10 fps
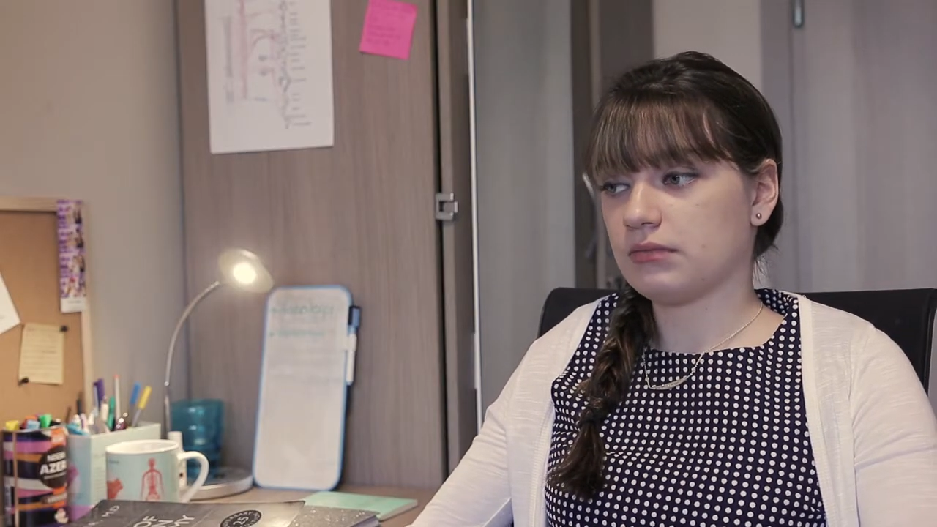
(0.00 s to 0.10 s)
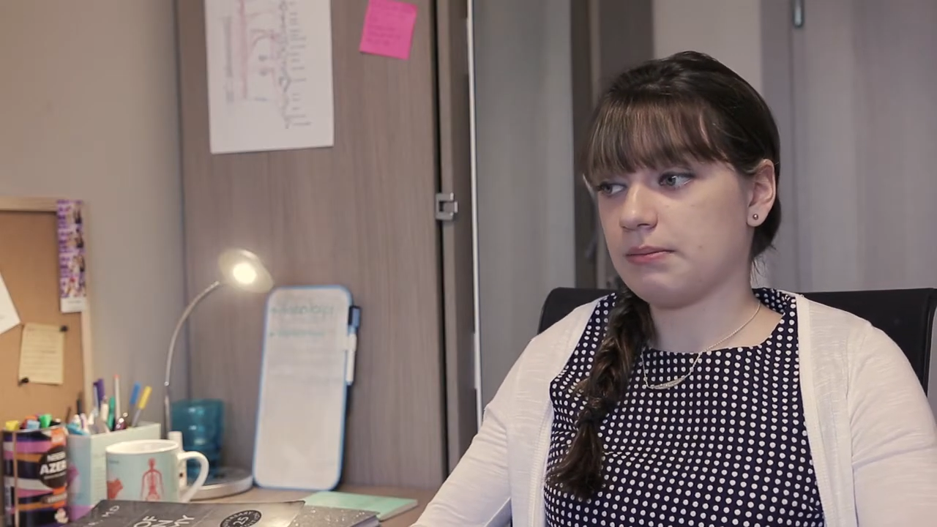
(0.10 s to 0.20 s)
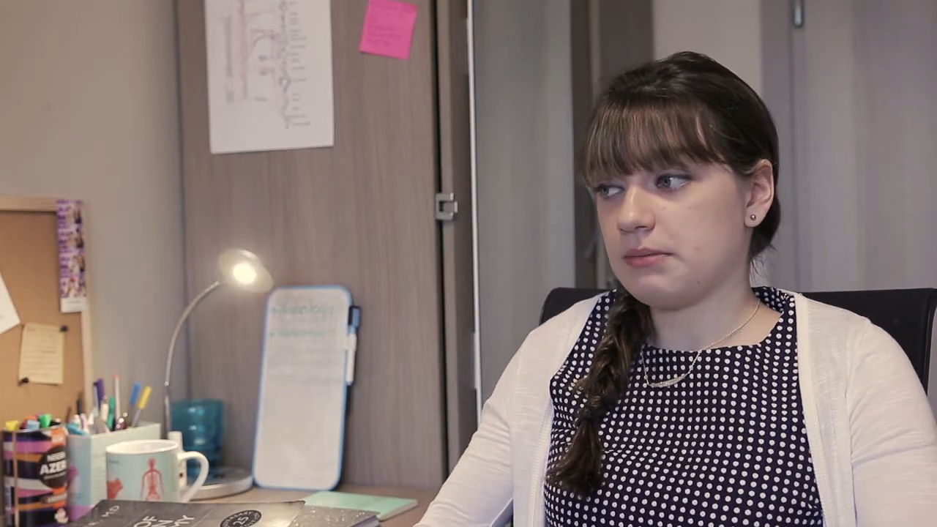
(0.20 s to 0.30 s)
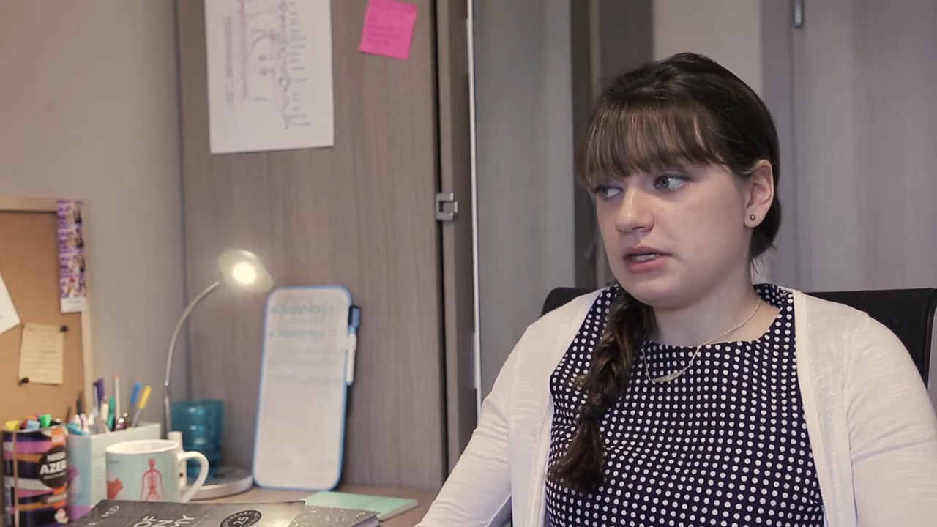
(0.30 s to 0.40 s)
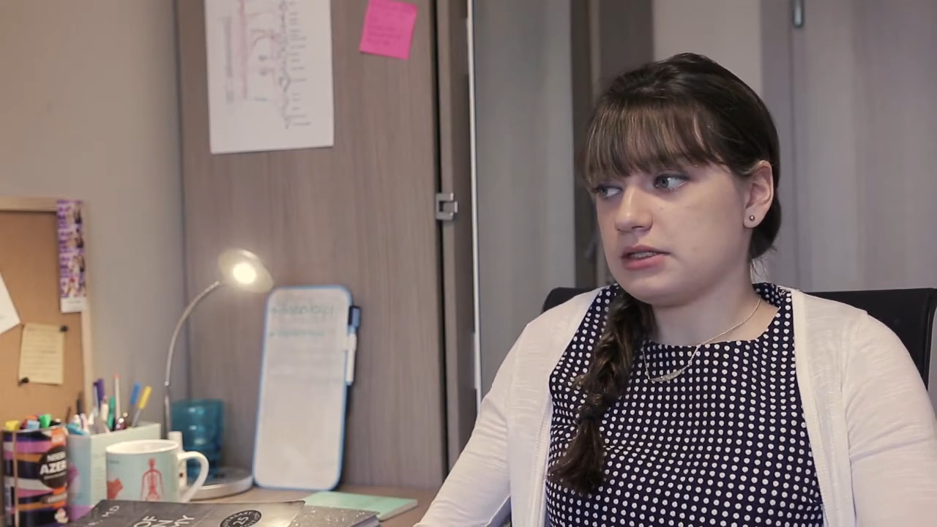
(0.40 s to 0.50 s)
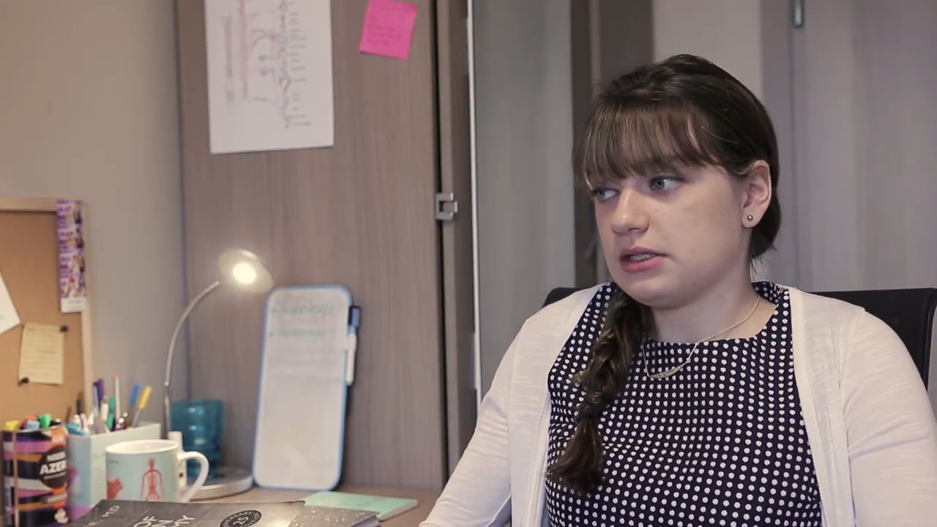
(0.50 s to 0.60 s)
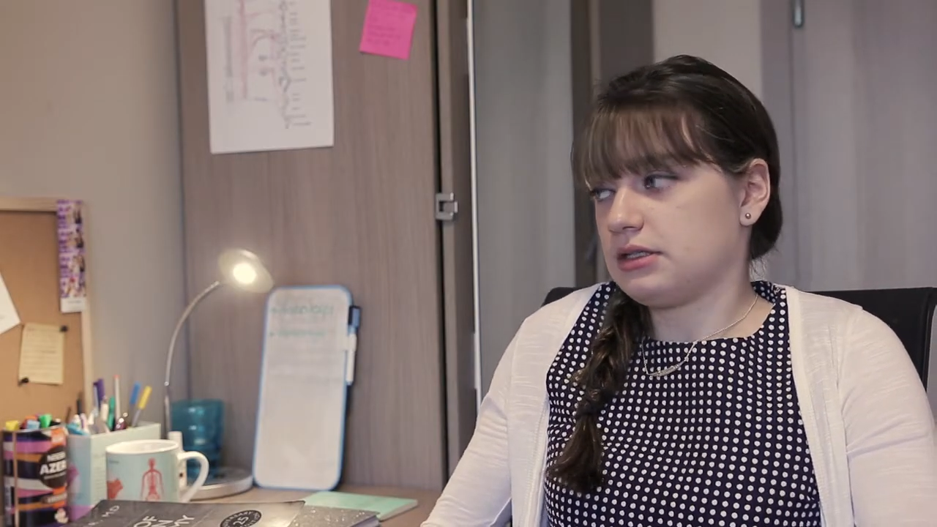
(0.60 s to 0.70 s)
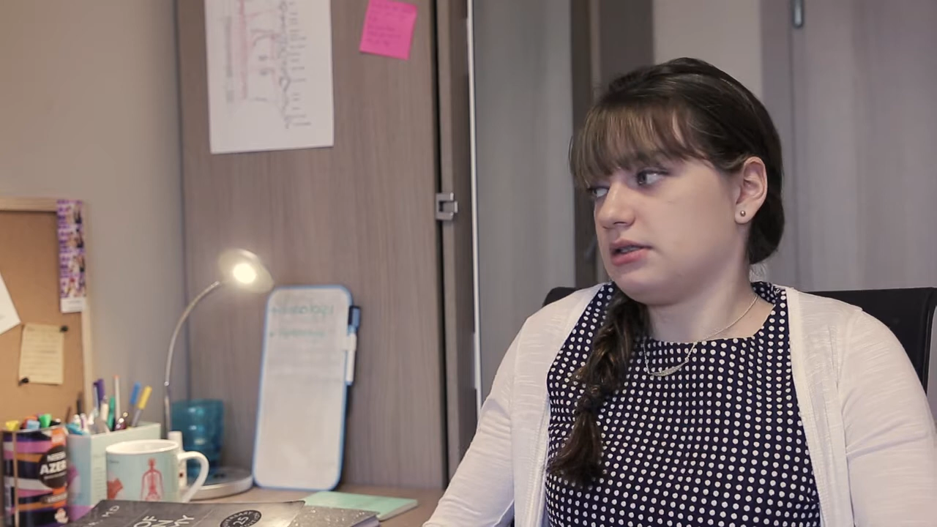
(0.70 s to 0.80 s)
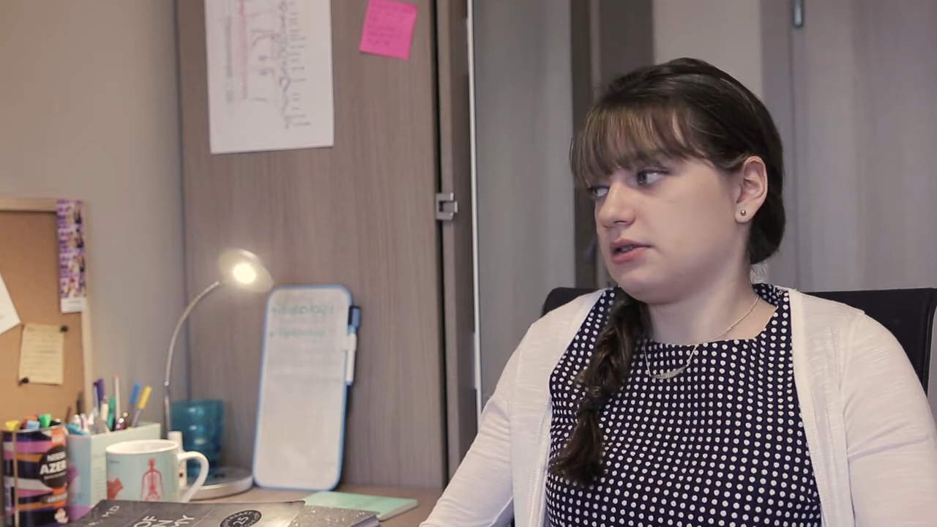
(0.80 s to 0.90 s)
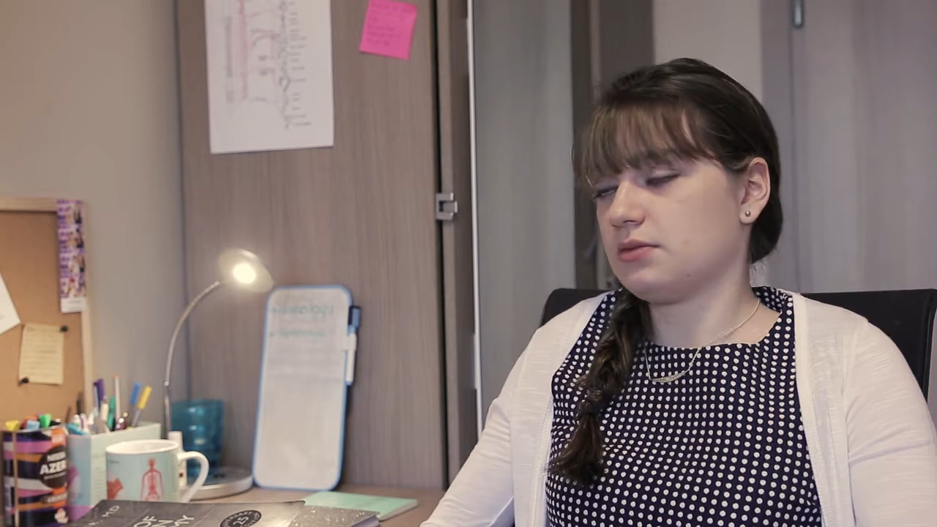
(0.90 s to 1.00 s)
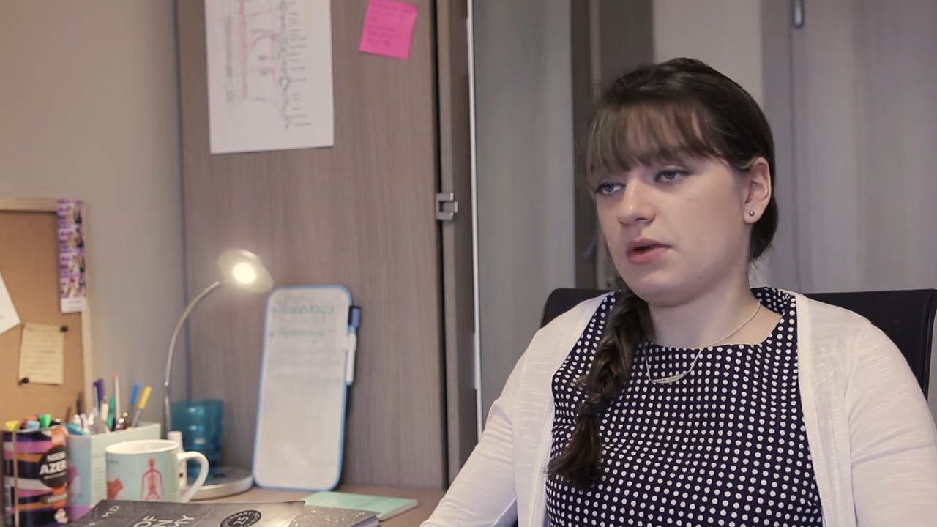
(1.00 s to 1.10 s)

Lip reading: meetings